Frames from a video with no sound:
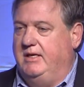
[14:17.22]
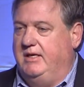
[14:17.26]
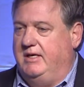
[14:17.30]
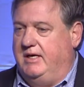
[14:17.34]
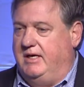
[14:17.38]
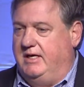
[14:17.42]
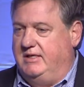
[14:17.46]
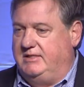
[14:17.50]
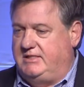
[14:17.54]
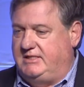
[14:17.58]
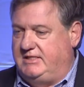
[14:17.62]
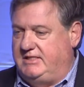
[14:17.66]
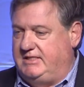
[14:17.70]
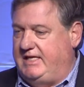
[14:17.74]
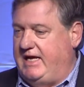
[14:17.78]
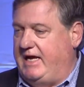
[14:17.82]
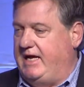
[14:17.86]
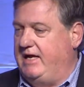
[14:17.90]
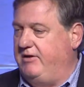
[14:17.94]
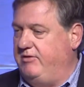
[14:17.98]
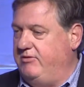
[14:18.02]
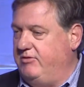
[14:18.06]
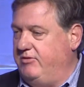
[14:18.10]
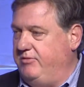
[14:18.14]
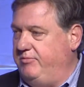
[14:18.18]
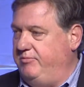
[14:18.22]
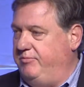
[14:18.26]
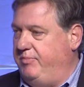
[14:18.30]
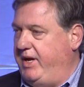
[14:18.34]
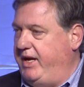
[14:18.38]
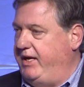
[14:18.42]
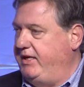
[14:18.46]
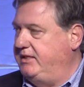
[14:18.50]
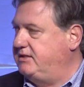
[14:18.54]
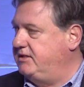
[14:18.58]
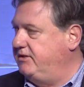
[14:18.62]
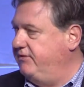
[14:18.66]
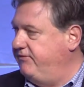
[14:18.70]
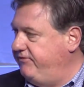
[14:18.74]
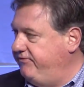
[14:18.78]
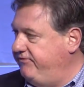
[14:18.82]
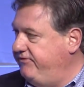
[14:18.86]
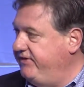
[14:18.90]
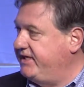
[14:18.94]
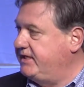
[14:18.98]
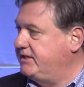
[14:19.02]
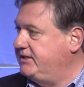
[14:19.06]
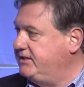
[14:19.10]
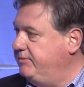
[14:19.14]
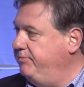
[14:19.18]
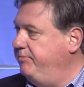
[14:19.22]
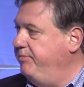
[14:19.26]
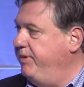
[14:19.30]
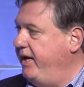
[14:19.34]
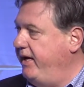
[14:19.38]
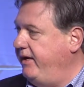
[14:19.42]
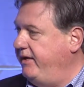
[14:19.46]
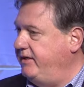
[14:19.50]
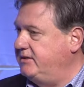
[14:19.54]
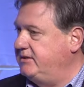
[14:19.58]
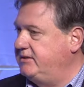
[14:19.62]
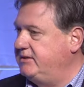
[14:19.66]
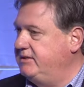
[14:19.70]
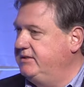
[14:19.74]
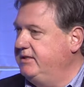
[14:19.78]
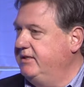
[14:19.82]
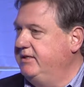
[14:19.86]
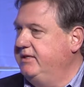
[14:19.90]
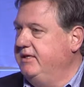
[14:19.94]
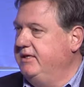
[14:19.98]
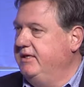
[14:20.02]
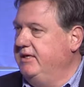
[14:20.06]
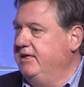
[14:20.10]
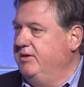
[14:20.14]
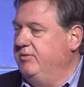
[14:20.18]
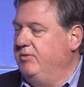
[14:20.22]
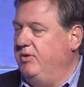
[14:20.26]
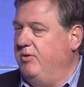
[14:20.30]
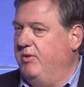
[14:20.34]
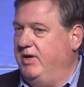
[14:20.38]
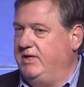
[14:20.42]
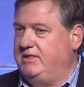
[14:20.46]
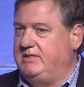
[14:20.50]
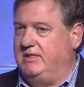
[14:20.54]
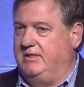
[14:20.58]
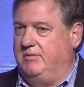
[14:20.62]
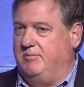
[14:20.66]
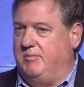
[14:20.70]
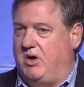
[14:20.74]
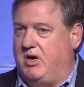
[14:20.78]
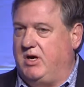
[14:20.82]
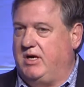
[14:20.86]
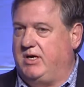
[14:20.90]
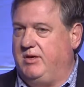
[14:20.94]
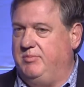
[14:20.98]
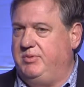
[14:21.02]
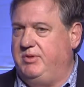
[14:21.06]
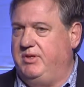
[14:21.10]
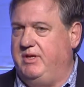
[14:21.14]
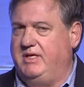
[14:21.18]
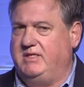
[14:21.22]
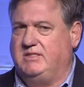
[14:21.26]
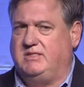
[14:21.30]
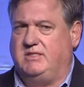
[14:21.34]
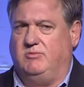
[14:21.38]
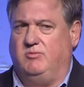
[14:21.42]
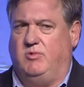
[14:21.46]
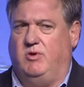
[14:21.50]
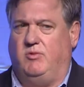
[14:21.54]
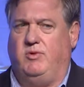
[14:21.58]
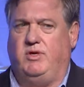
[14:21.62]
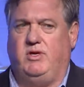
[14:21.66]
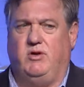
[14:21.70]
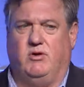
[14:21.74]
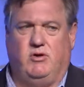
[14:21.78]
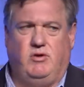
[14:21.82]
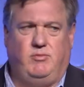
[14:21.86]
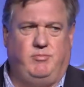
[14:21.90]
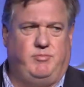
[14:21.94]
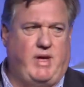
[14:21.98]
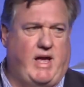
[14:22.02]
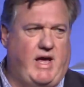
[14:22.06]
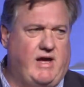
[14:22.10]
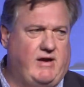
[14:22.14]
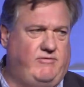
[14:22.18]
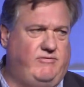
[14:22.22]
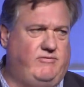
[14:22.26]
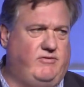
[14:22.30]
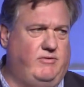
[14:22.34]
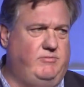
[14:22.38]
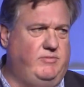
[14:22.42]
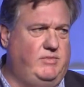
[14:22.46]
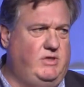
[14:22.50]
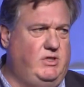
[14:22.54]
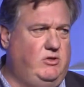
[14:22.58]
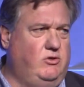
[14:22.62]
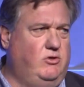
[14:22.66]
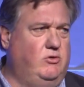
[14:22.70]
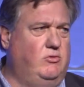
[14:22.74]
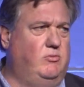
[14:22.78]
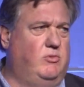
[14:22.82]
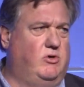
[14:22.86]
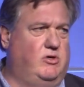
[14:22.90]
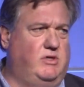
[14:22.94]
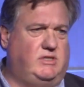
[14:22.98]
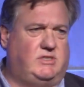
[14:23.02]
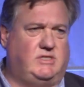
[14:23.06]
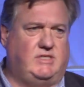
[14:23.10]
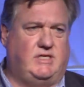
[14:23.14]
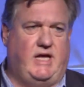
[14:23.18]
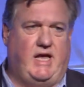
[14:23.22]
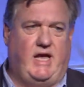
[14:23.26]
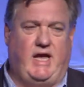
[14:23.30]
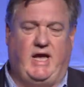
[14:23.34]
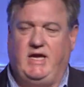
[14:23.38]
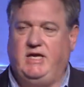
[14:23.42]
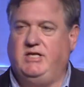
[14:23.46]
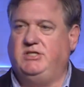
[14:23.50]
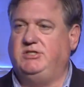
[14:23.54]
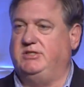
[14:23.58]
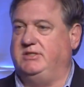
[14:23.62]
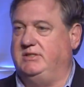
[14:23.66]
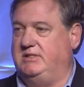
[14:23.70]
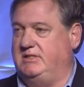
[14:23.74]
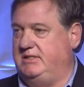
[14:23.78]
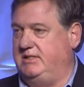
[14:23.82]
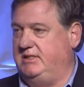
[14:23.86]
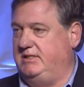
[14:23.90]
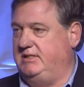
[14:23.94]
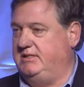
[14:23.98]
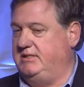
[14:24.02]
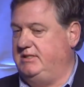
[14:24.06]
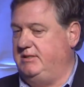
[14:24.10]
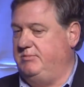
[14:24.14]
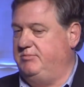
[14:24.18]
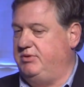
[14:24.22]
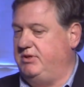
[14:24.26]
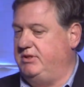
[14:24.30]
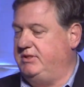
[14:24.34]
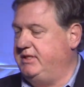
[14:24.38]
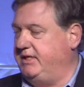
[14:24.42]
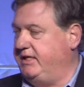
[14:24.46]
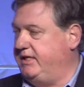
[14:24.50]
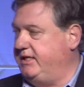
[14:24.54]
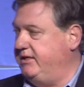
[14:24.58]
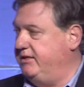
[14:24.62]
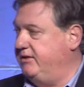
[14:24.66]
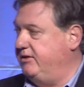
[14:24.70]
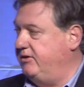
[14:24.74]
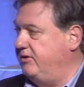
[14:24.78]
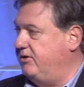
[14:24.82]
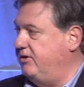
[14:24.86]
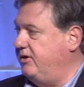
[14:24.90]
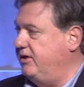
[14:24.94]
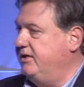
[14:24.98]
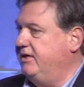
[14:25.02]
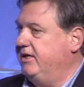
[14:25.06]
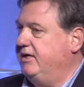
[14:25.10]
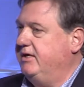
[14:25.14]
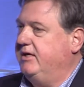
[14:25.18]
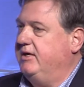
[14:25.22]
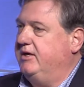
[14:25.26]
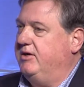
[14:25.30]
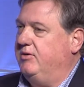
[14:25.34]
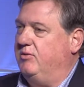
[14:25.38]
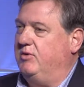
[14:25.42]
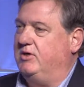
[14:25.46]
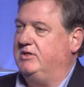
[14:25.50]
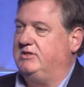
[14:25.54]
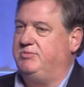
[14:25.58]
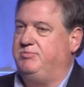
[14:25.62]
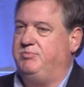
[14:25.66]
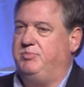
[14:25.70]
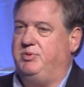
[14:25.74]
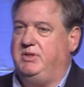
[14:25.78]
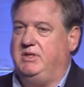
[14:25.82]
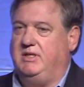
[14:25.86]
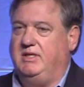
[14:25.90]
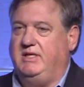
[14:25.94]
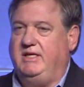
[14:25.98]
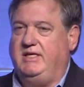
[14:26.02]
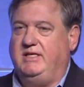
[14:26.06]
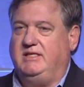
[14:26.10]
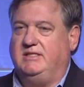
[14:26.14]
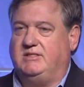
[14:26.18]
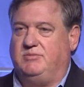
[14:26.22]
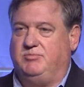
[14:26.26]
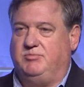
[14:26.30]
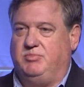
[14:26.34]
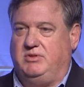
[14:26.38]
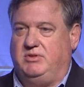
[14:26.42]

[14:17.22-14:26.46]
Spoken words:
a standard base, a fixed base. We went to the marketplace, and what we heard back from numerous agencies in particular was, please,